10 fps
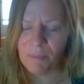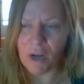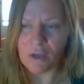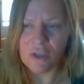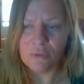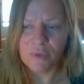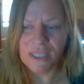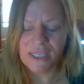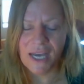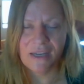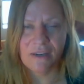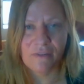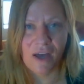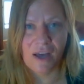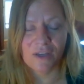but also really kind
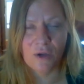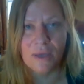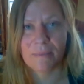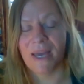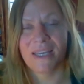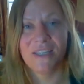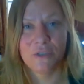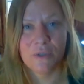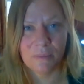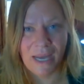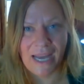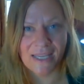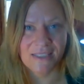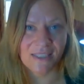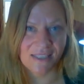of uh, going back into our
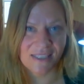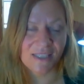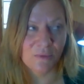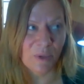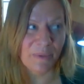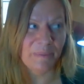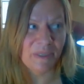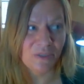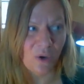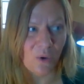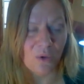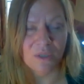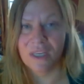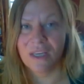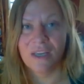past and seeing where we've been
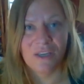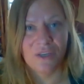told